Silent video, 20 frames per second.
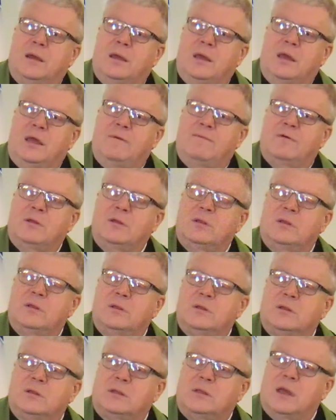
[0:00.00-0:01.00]
even
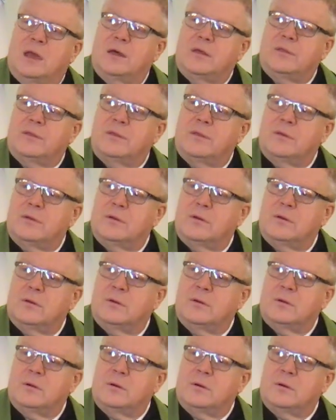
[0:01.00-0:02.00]
death
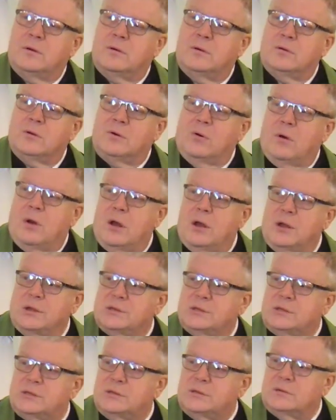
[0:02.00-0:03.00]
on a
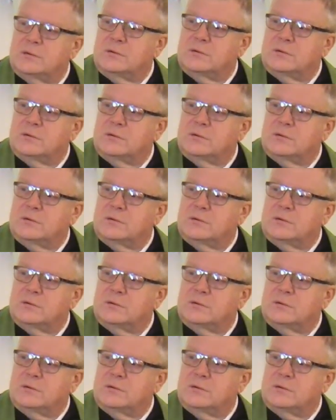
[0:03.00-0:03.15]
cross.